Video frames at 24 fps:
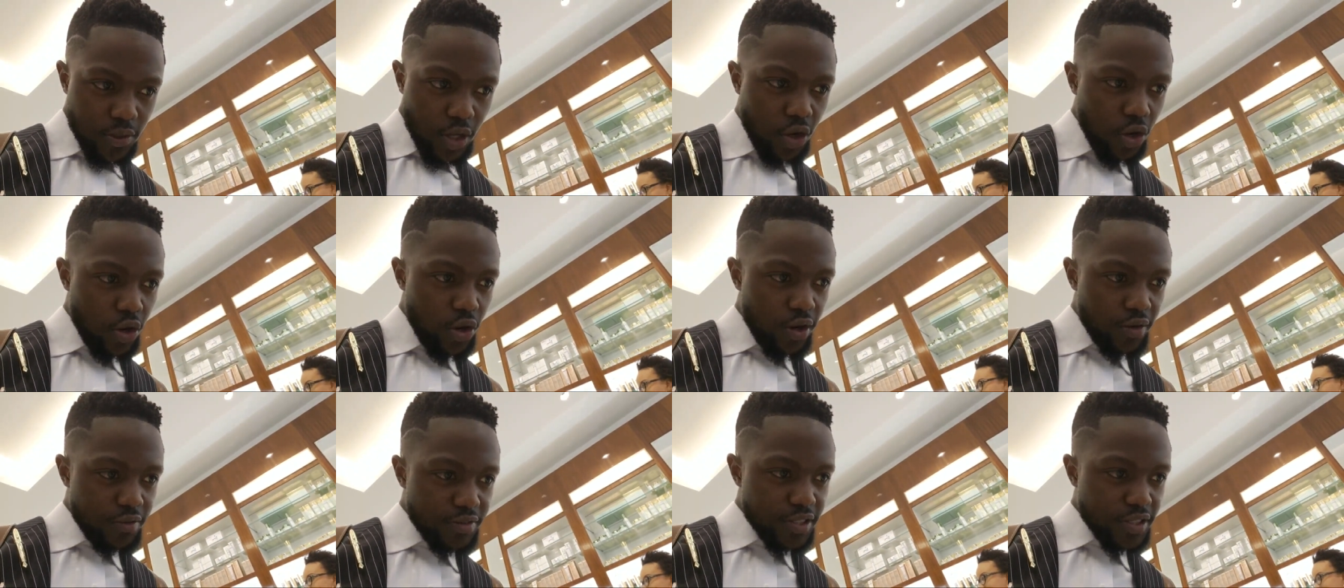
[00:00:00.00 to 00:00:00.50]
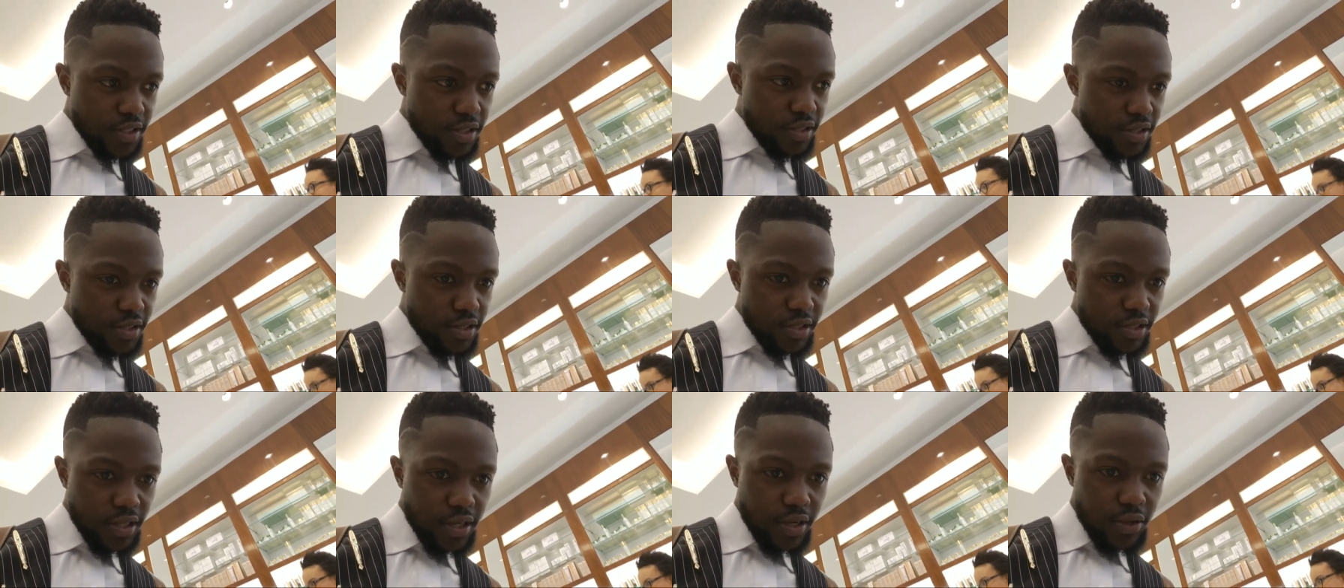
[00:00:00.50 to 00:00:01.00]
Oh, I've seen
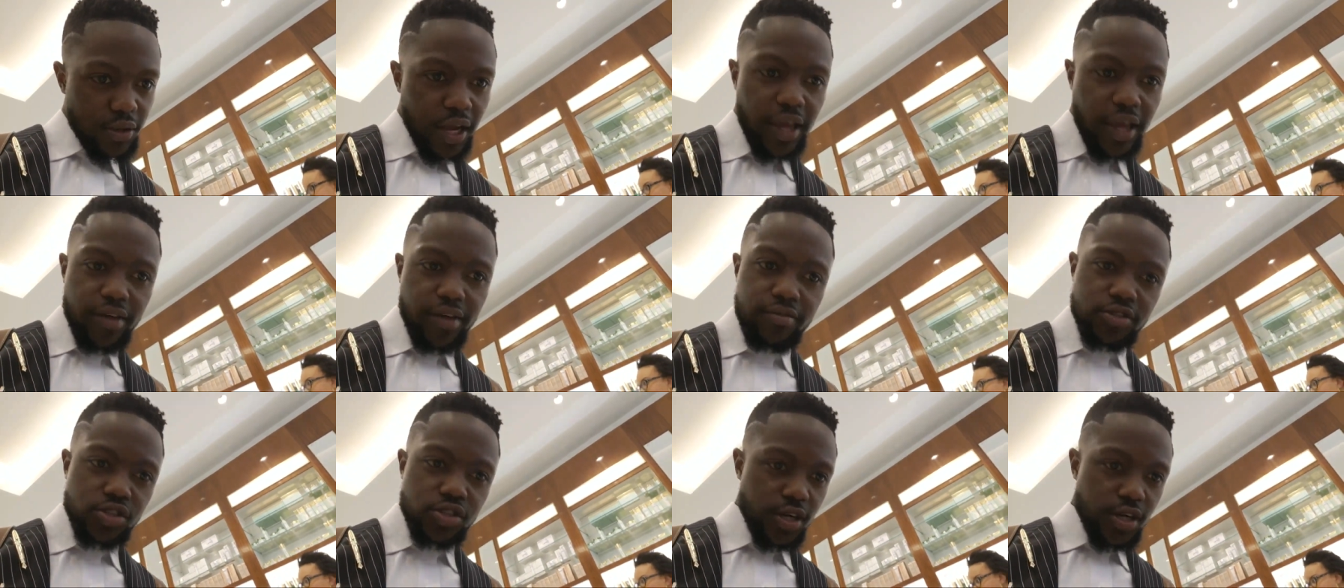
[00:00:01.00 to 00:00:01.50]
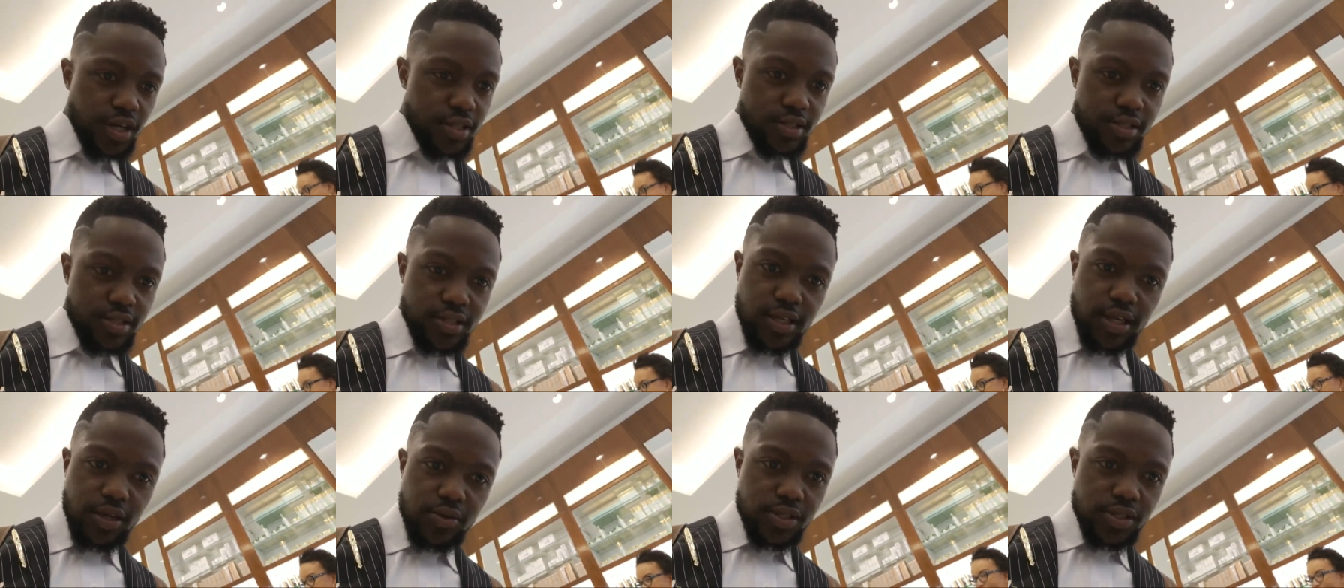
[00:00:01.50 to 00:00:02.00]
this house. I haven't tried this
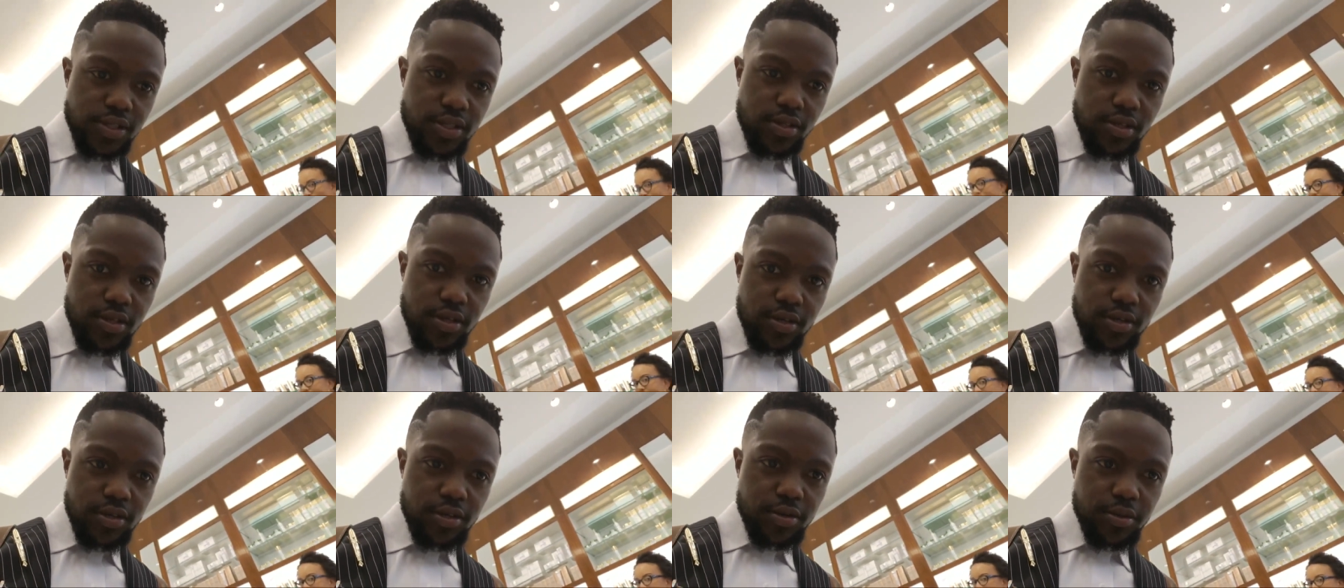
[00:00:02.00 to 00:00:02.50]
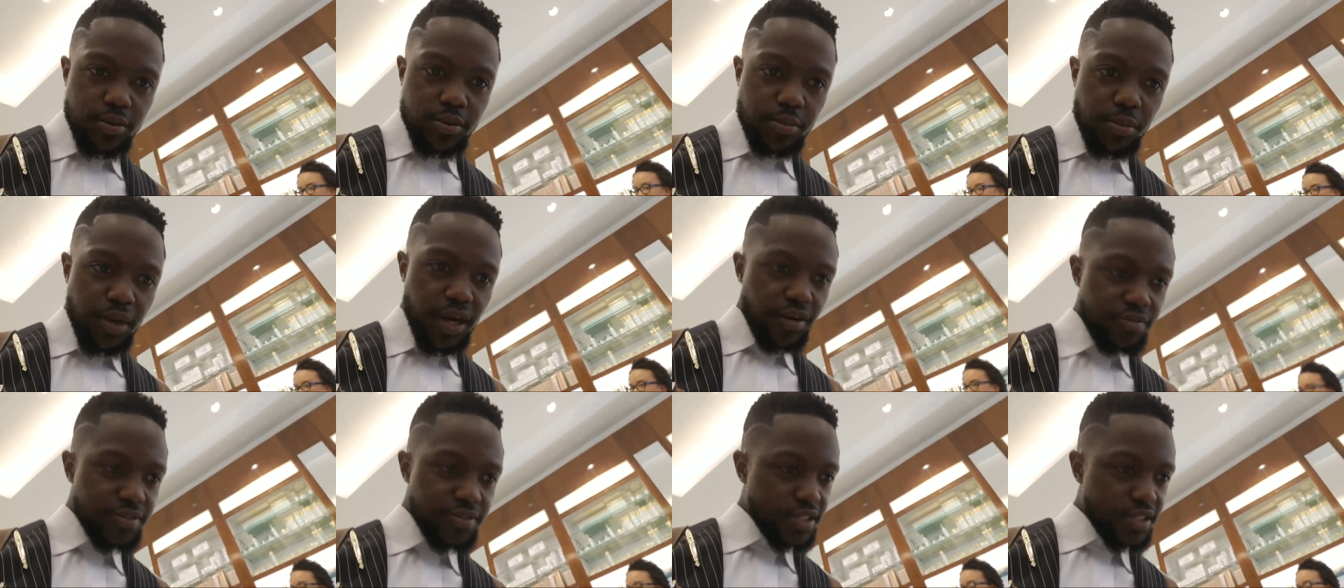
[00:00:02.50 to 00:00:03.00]
house either, but
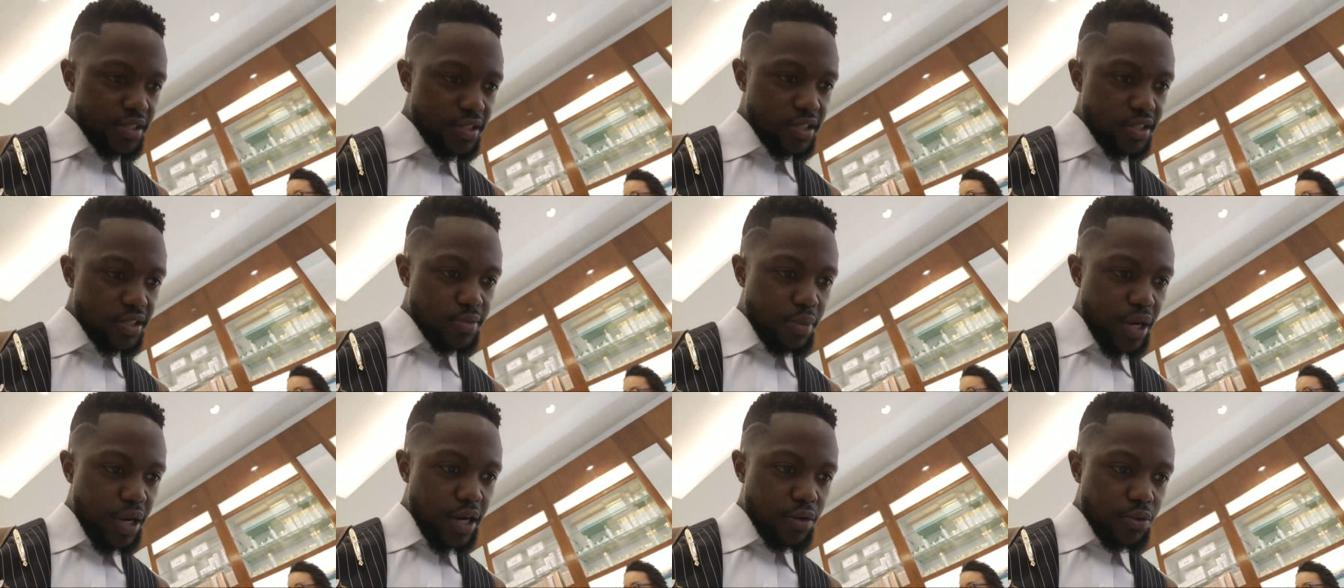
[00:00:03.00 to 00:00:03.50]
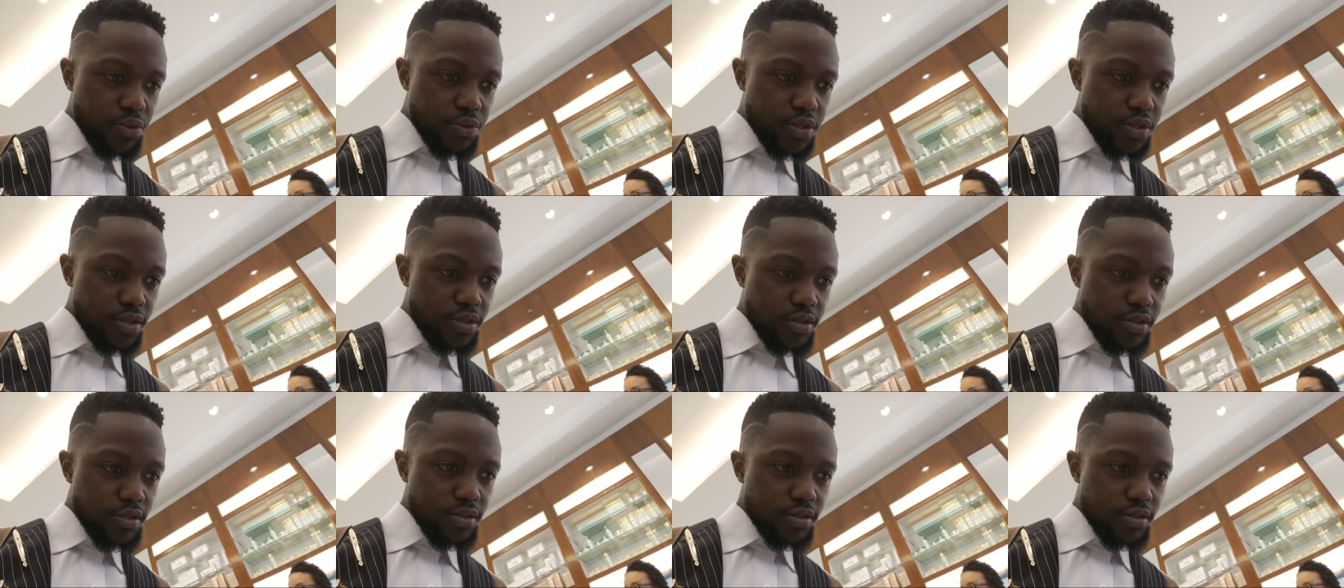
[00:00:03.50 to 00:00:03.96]
I've seen these bottles.